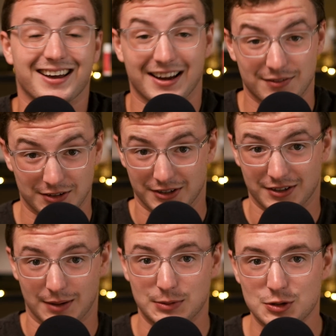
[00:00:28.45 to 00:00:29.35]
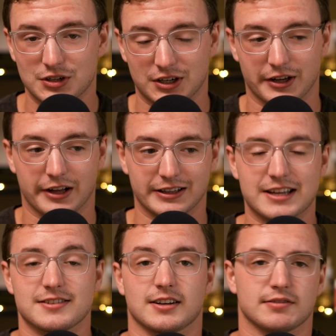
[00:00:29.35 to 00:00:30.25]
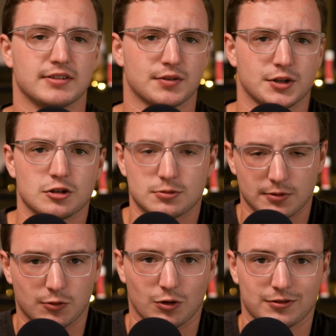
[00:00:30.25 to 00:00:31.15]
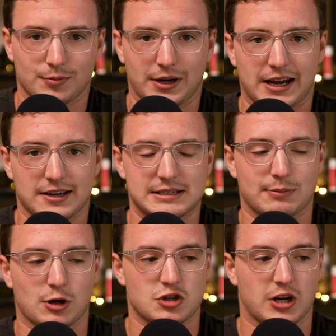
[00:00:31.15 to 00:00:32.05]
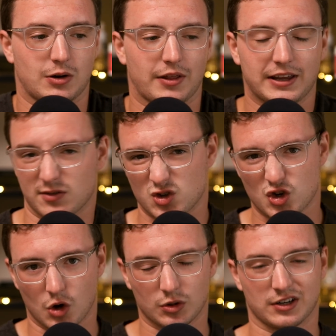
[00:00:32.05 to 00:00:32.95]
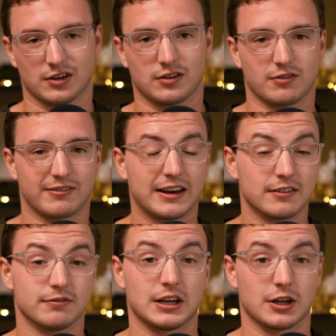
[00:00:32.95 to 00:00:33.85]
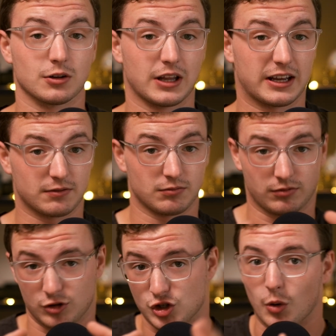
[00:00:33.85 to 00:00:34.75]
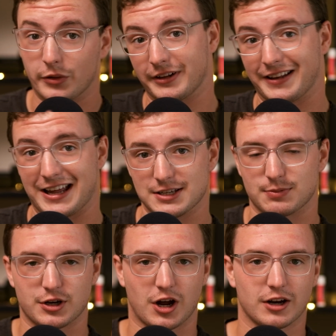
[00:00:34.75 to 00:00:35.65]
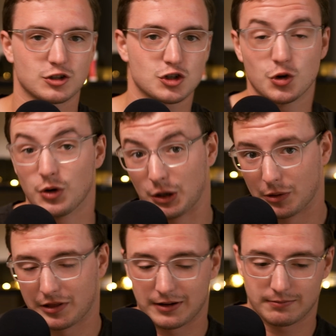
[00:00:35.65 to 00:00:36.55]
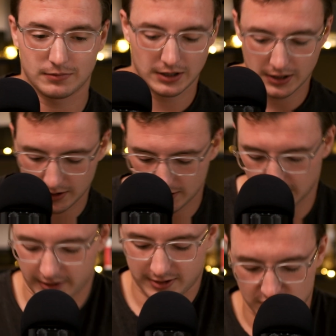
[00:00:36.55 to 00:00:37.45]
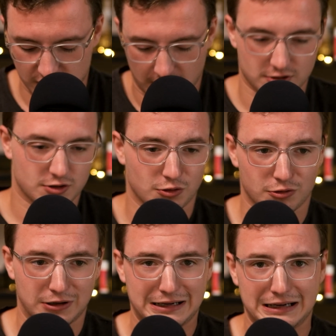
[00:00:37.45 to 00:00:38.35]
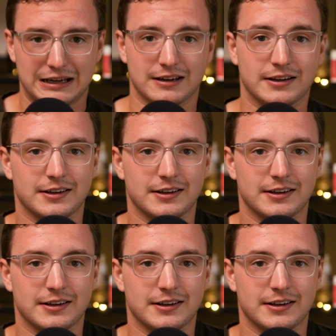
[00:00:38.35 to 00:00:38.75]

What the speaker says: I'm using a lens that I've never used before for my ASMR channel. I think I've showed it in a video, like showing the lens, but not shooting with it. Oh, this chair's so creaky.